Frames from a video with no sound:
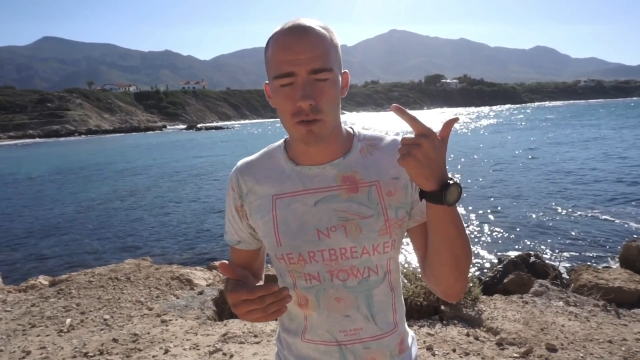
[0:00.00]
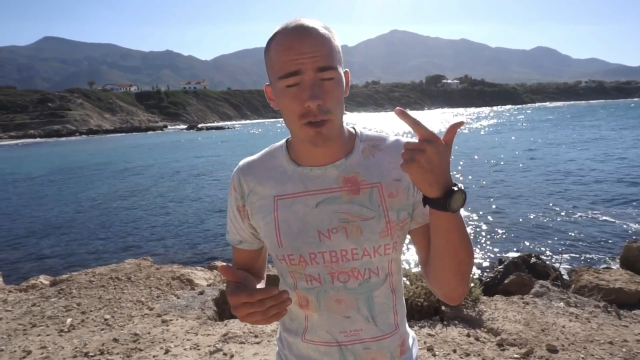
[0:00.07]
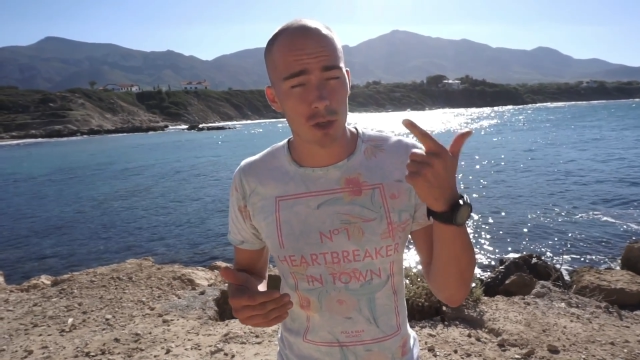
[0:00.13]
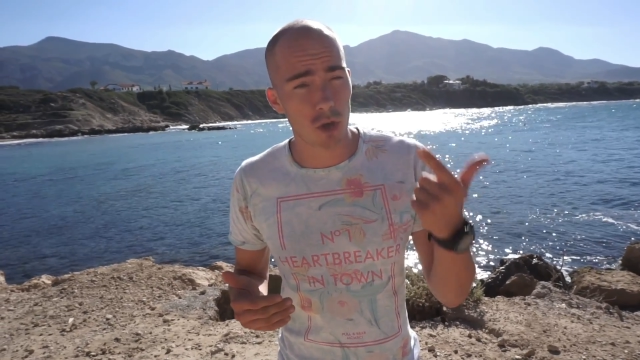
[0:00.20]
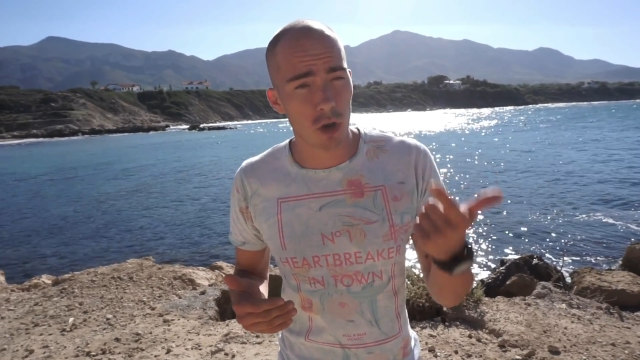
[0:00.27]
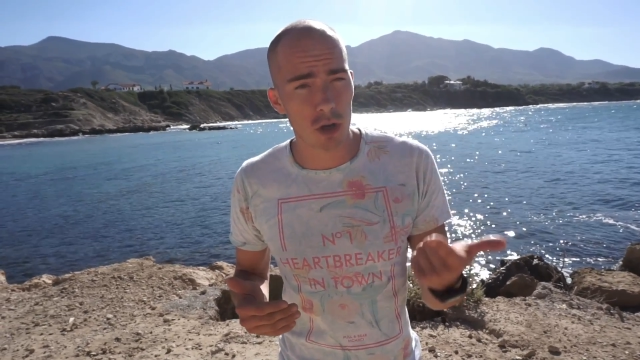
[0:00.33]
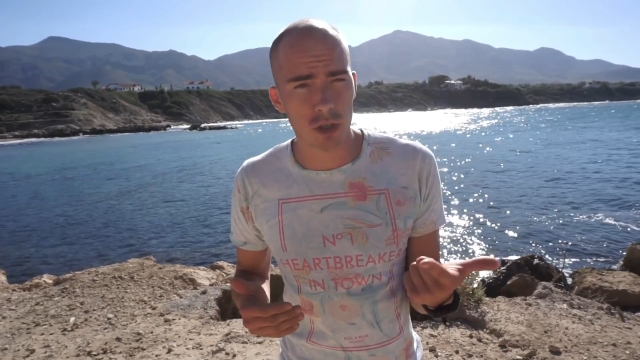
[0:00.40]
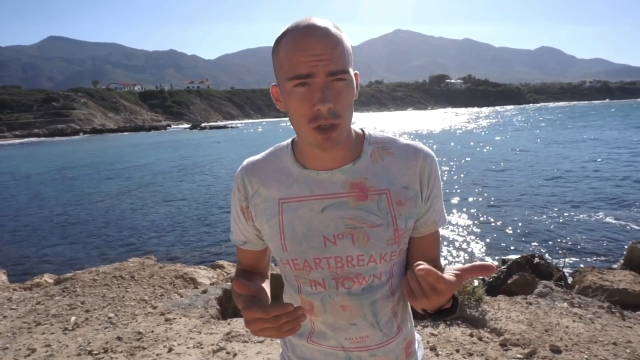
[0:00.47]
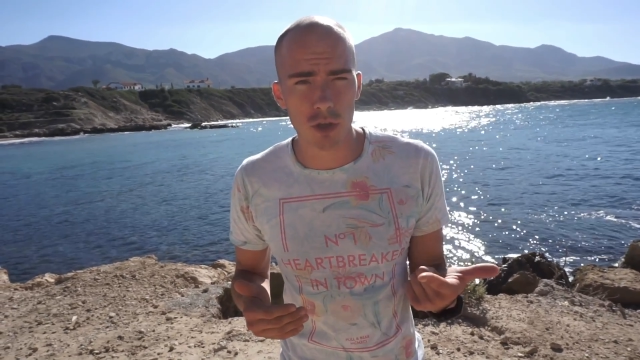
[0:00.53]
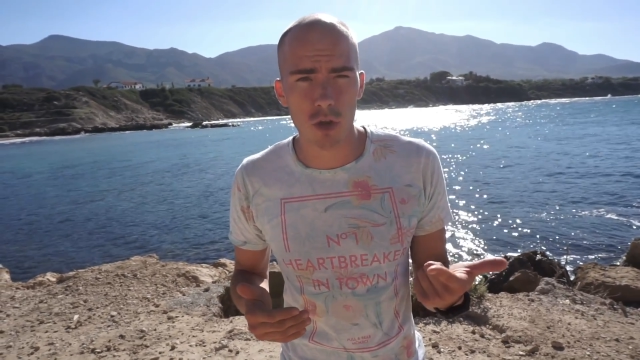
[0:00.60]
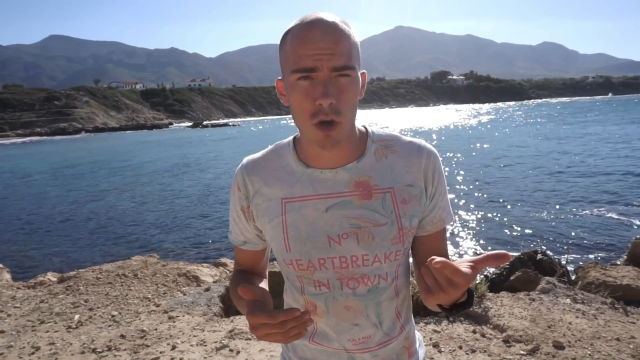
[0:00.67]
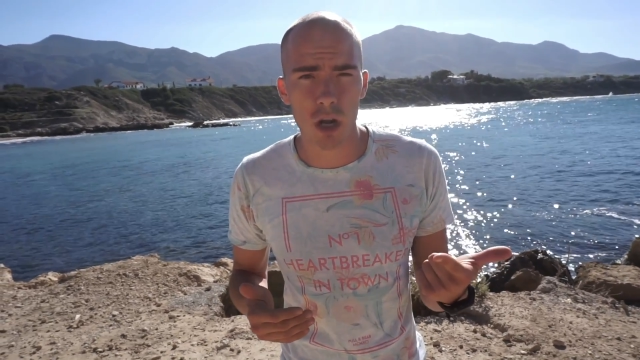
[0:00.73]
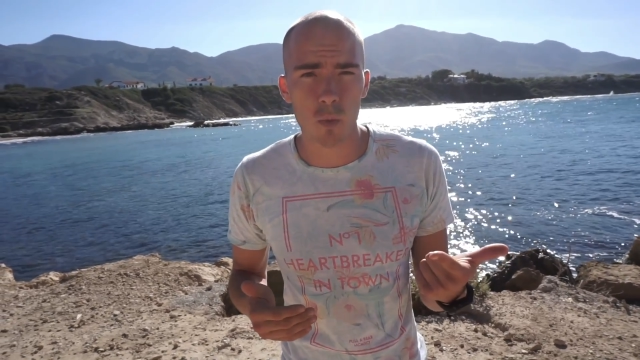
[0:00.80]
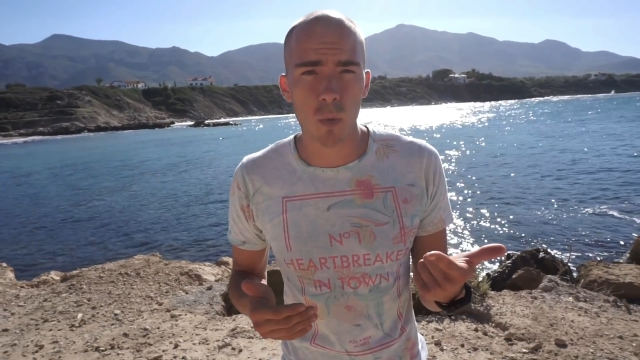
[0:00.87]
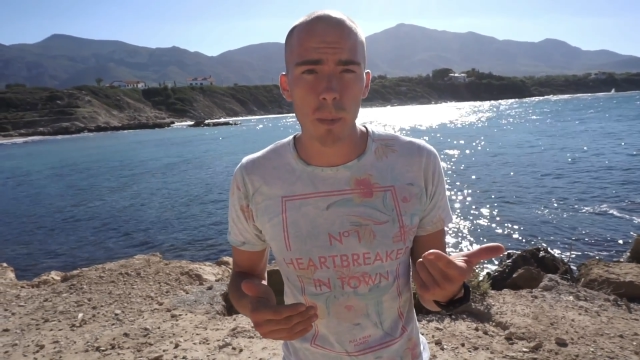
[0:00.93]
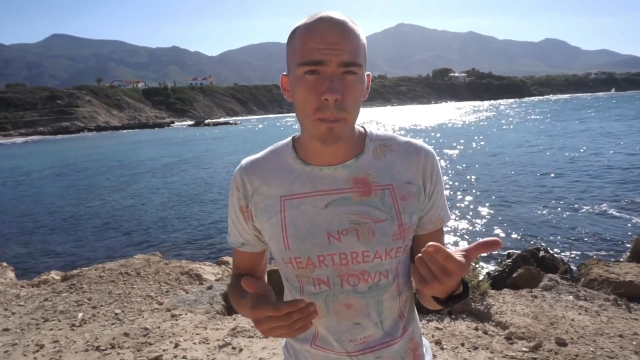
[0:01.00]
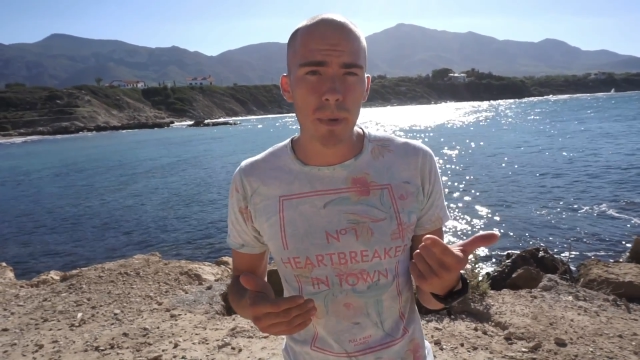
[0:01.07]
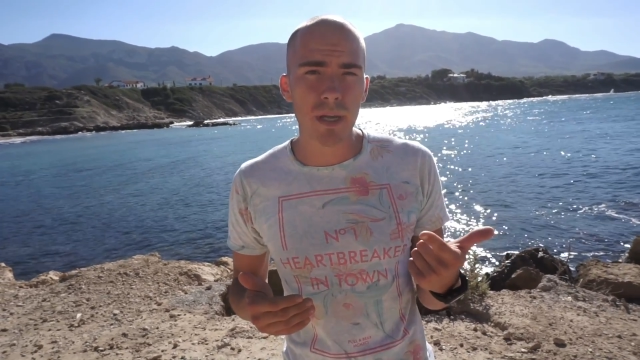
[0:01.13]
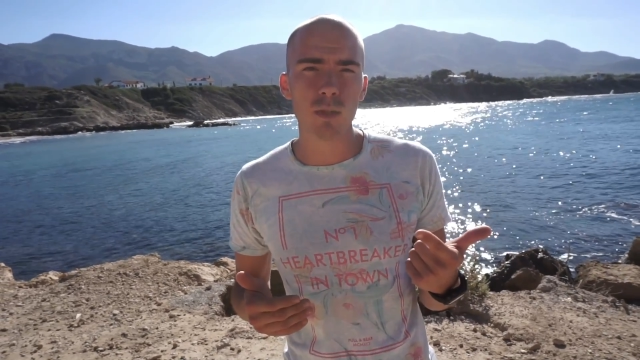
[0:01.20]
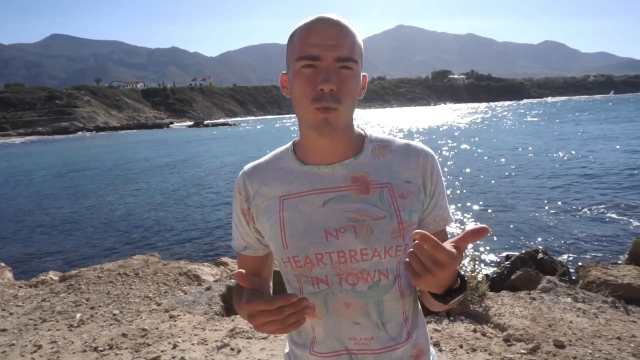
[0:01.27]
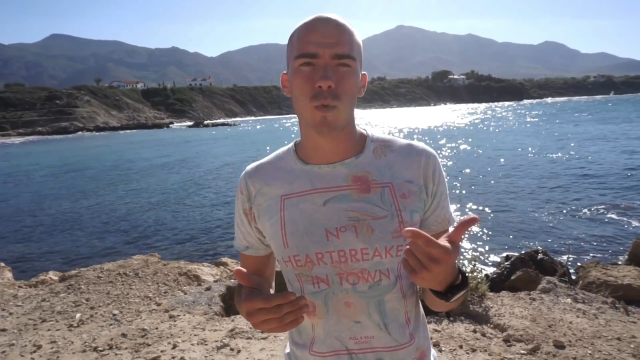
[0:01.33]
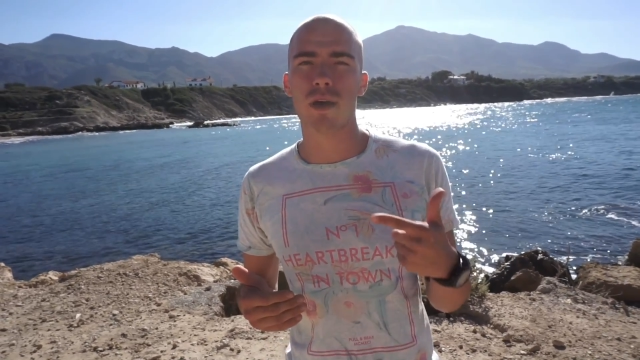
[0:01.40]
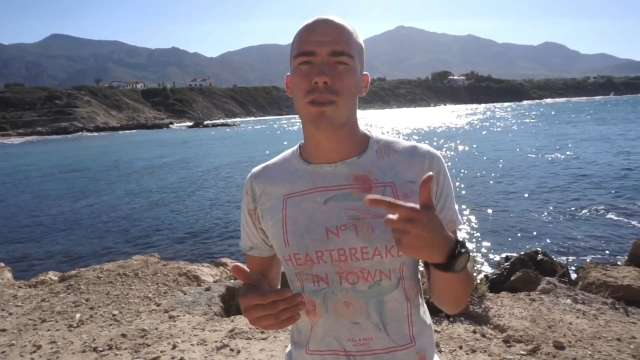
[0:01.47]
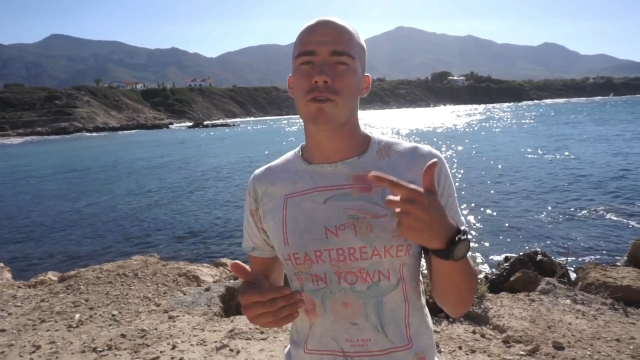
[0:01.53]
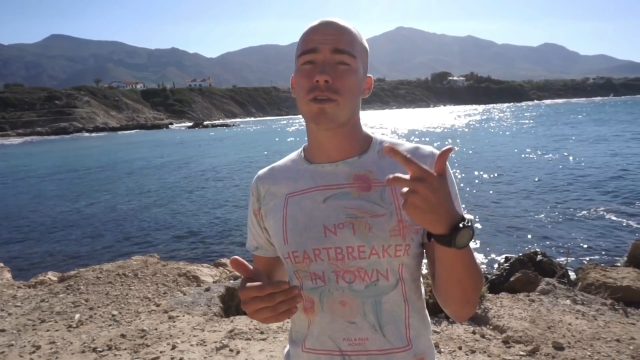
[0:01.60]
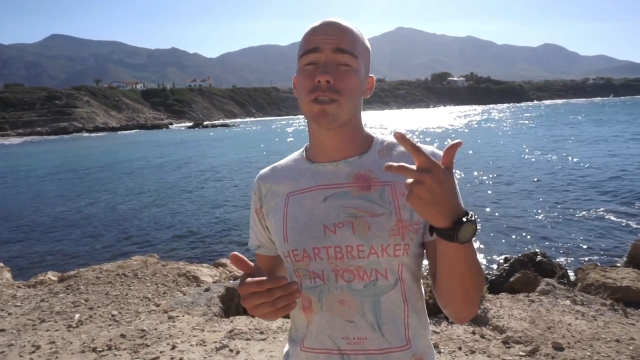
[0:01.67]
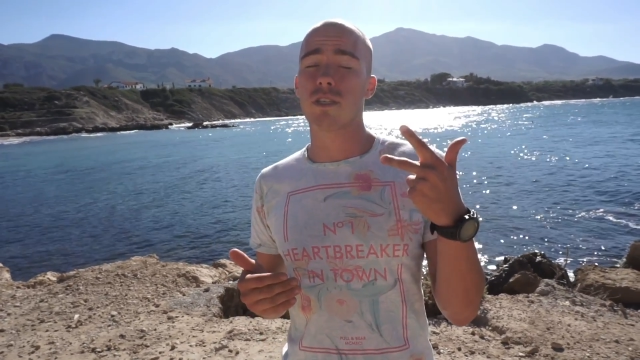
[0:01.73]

researching your equipment, whether